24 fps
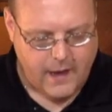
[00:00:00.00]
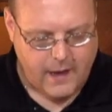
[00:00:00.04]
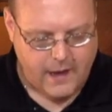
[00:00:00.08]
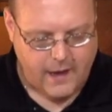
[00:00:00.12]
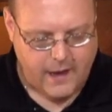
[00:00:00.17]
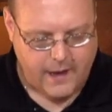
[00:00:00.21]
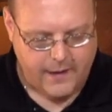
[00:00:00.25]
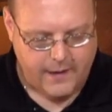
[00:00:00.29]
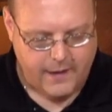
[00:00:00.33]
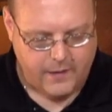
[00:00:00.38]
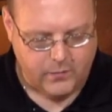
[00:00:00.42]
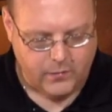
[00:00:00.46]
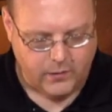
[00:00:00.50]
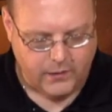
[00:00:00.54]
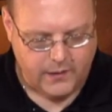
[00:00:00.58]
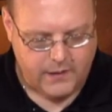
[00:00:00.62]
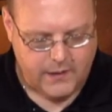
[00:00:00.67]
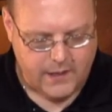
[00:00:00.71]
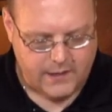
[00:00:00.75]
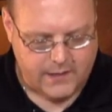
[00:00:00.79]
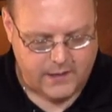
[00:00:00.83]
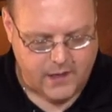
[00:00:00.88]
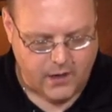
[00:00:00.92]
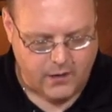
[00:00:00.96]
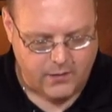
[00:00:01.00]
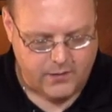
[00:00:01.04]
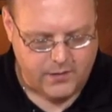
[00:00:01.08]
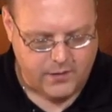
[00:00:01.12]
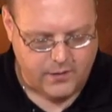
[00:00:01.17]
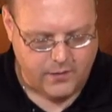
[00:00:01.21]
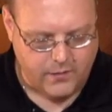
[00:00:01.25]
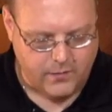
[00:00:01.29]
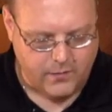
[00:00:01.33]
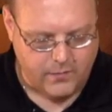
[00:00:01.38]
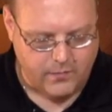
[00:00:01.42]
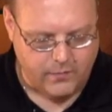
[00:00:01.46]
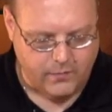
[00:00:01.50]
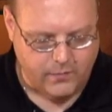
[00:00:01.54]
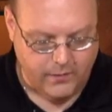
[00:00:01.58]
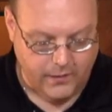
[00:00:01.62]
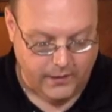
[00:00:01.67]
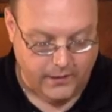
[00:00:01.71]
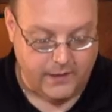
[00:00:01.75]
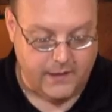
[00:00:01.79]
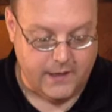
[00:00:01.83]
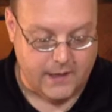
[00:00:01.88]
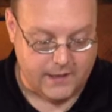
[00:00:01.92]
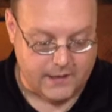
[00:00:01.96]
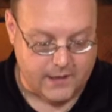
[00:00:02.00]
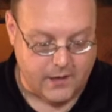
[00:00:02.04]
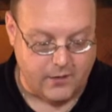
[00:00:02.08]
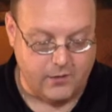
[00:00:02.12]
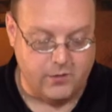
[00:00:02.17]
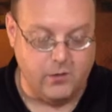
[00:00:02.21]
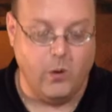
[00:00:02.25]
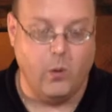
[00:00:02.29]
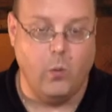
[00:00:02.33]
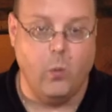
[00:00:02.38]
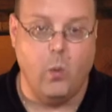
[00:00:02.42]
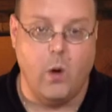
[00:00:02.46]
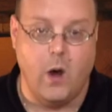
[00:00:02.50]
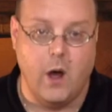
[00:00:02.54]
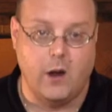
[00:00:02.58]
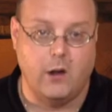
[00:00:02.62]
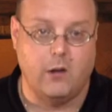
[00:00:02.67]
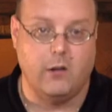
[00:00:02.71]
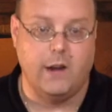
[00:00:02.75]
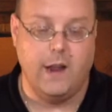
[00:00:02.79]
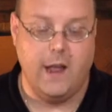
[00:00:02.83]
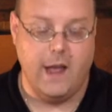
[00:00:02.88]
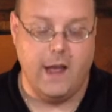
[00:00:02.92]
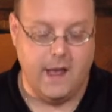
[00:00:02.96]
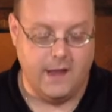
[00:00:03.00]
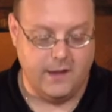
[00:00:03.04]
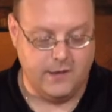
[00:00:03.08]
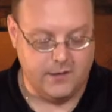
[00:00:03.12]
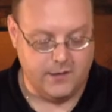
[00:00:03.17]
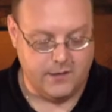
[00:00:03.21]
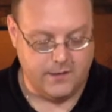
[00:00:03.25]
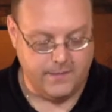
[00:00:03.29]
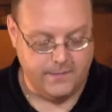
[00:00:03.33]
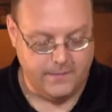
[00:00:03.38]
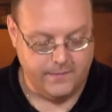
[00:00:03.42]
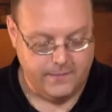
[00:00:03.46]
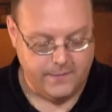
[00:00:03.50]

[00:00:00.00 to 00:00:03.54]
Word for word: Uh, it really does go to really does go to a watery edge.